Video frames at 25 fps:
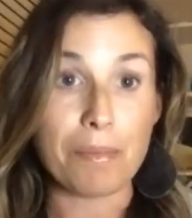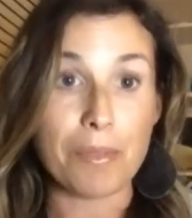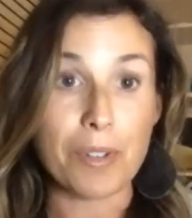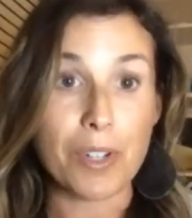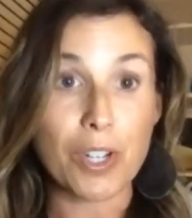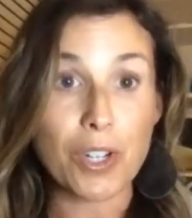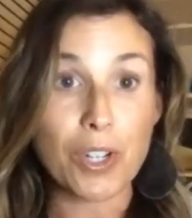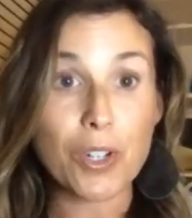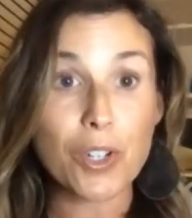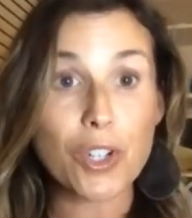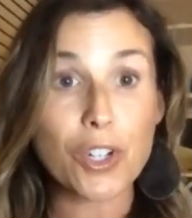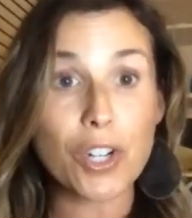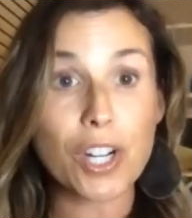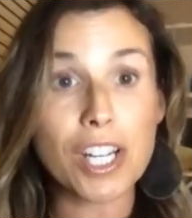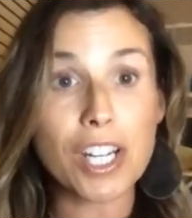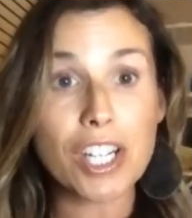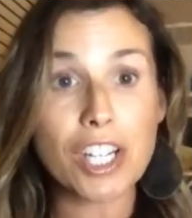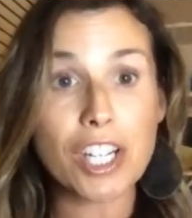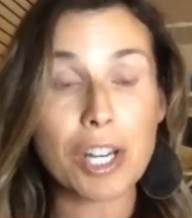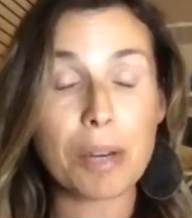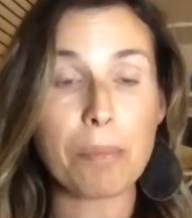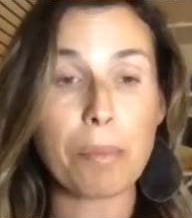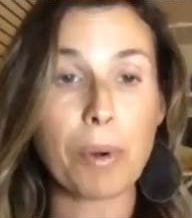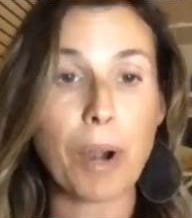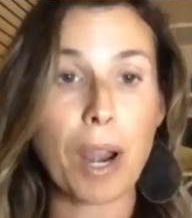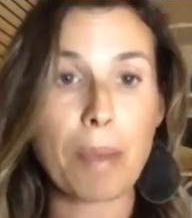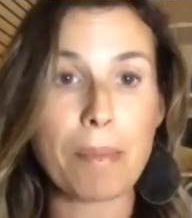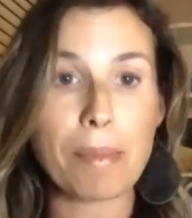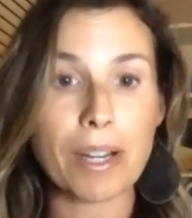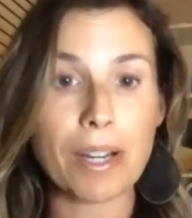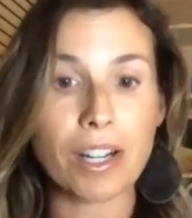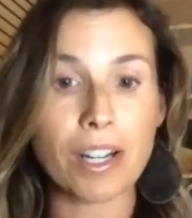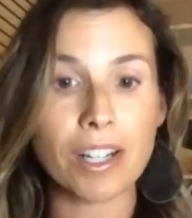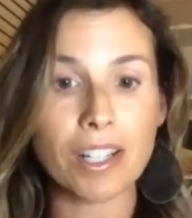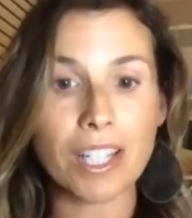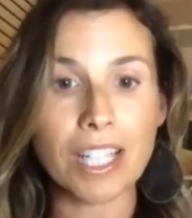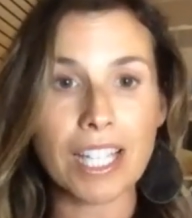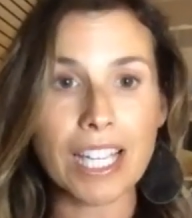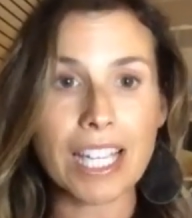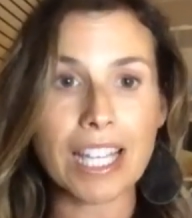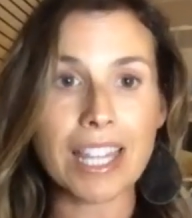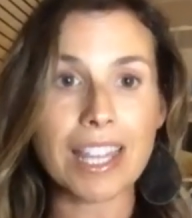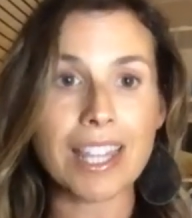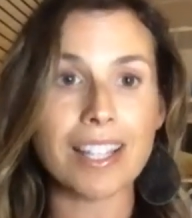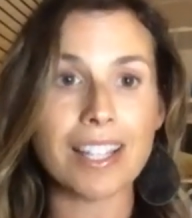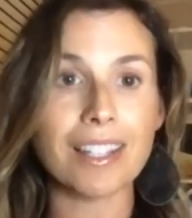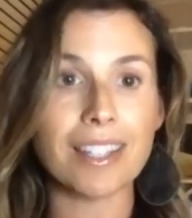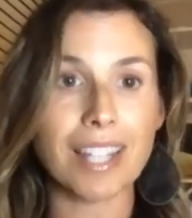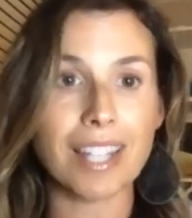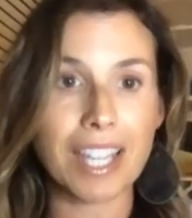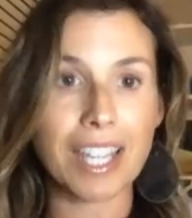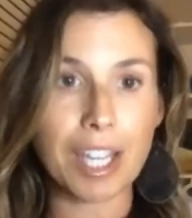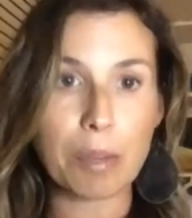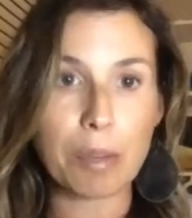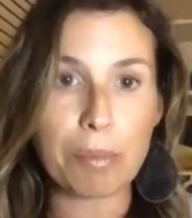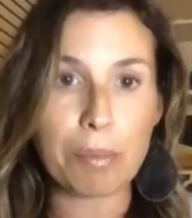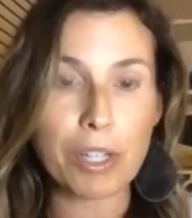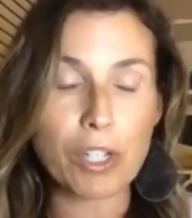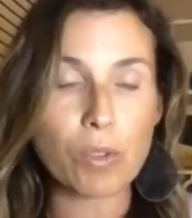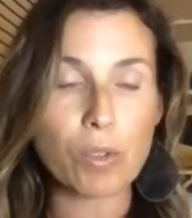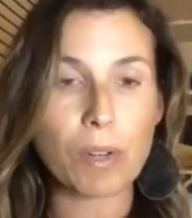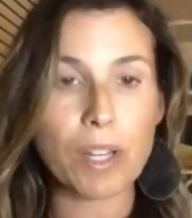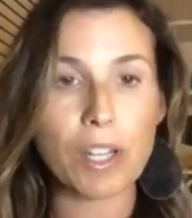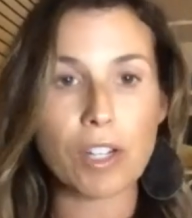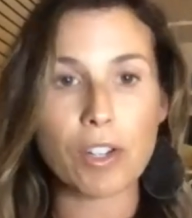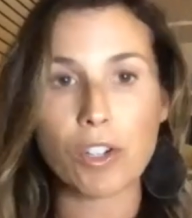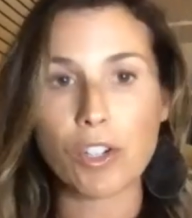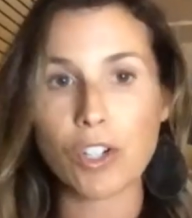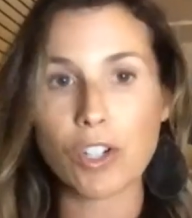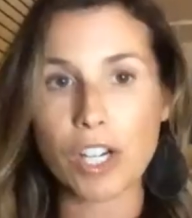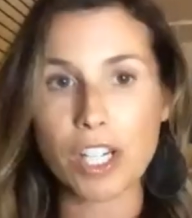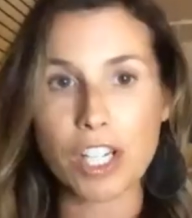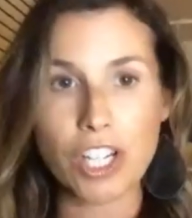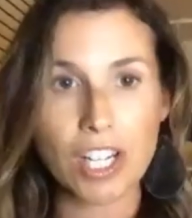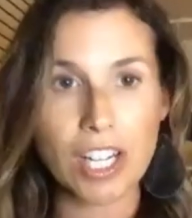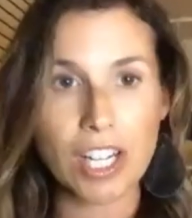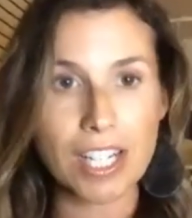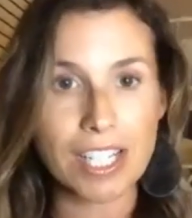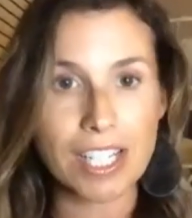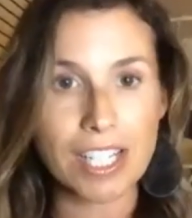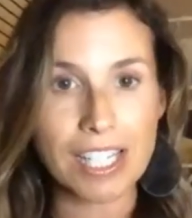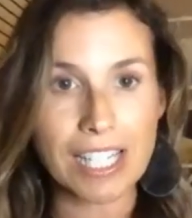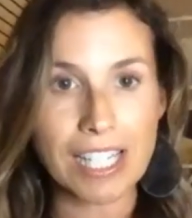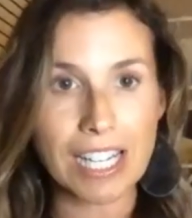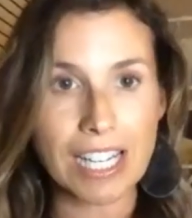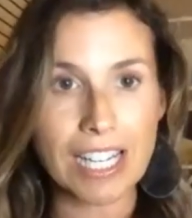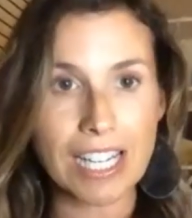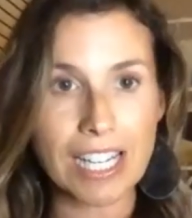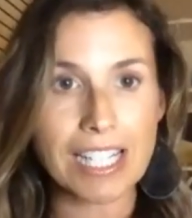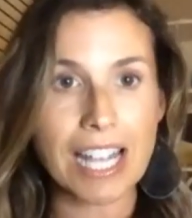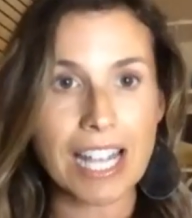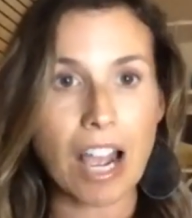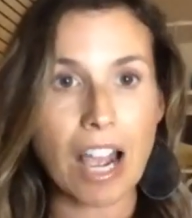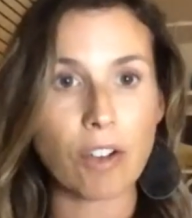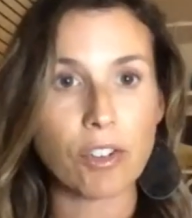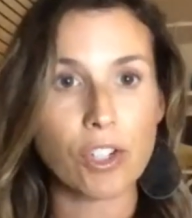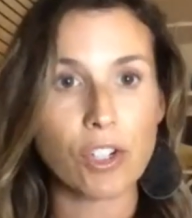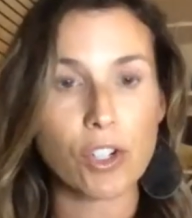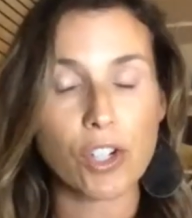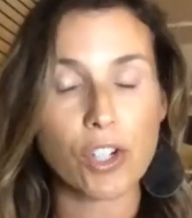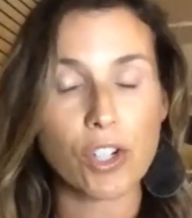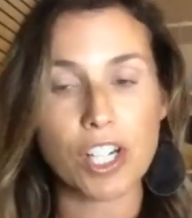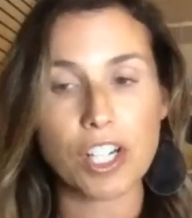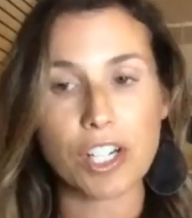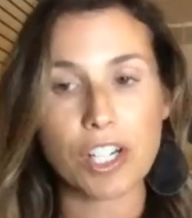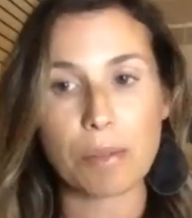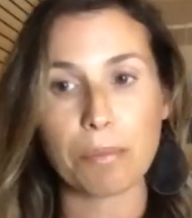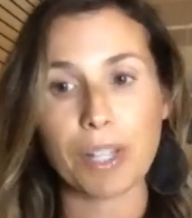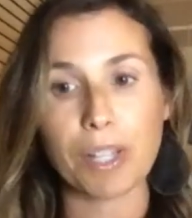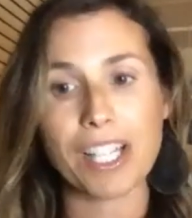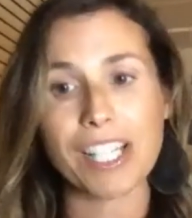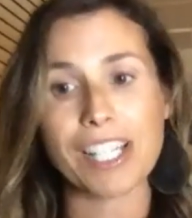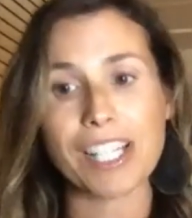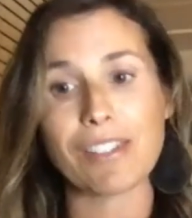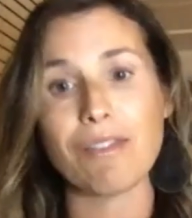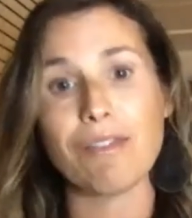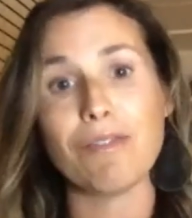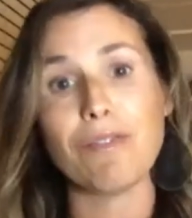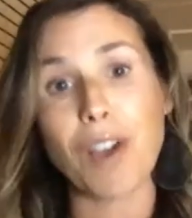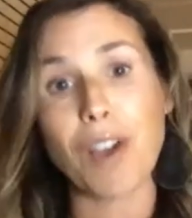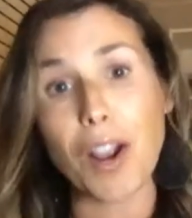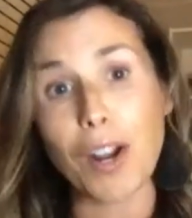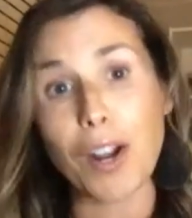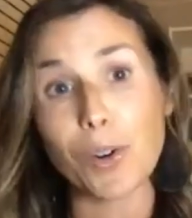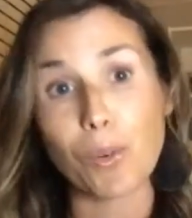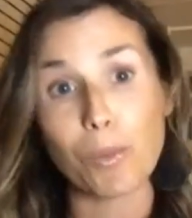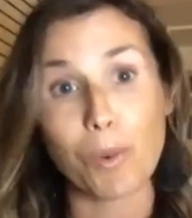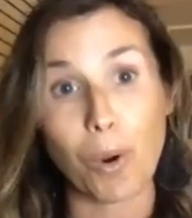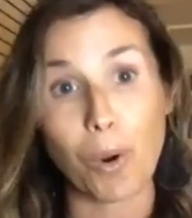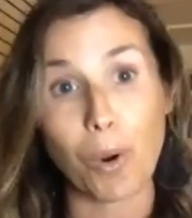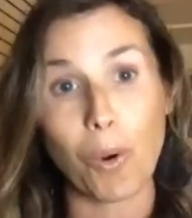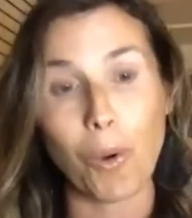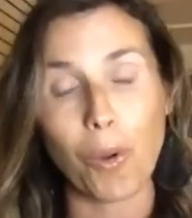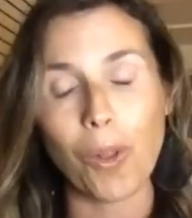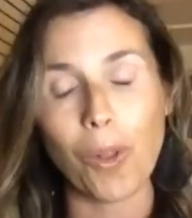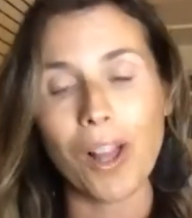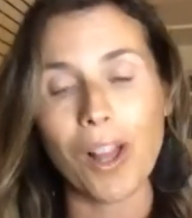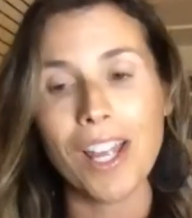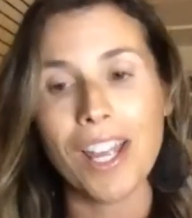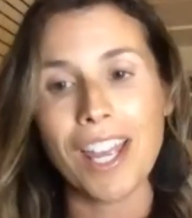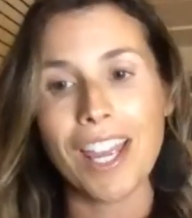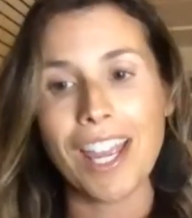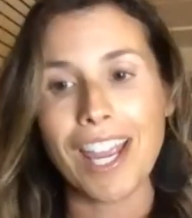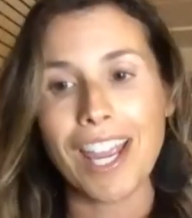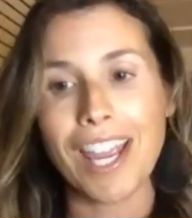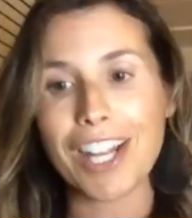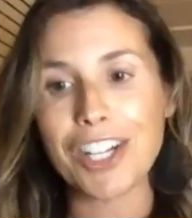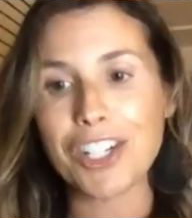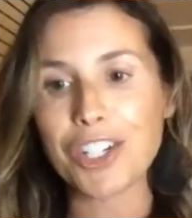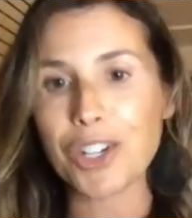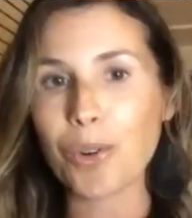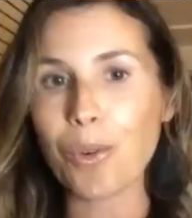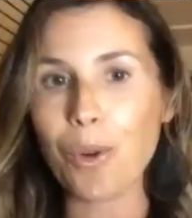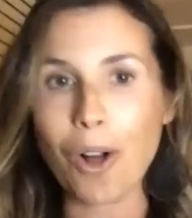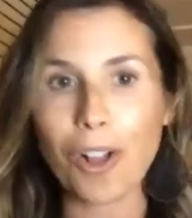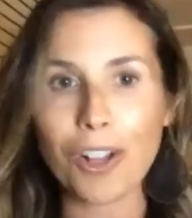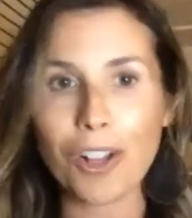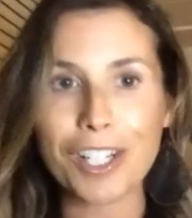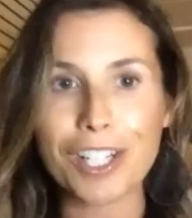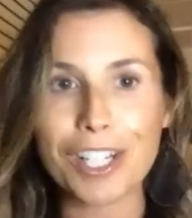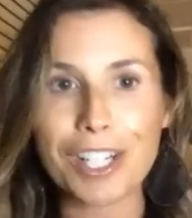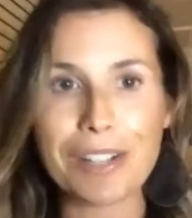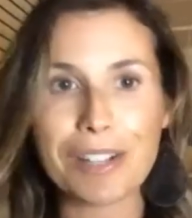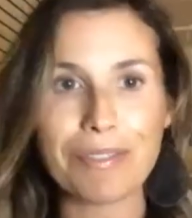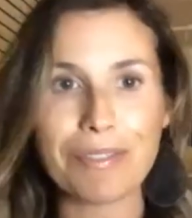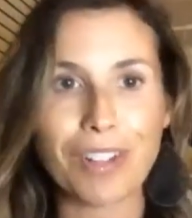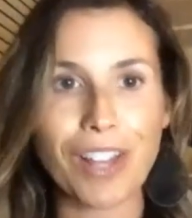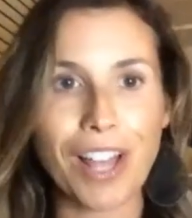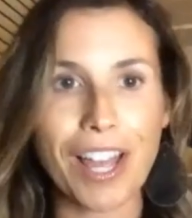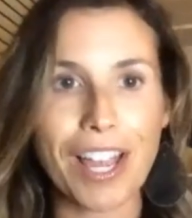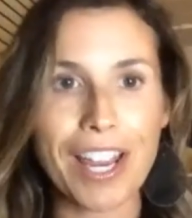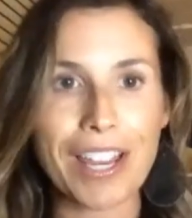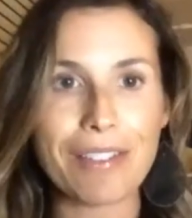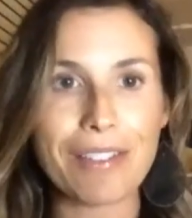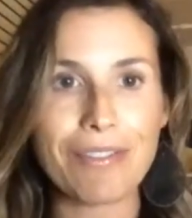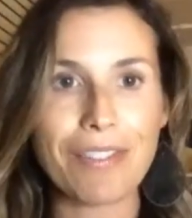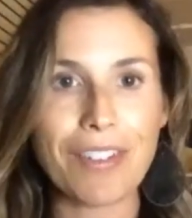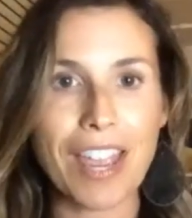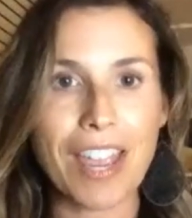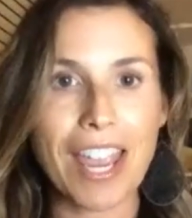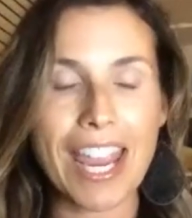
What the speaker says: nutrition, primarily the link between nutrition and disease, how nutrition plays a vital role in your quality of life,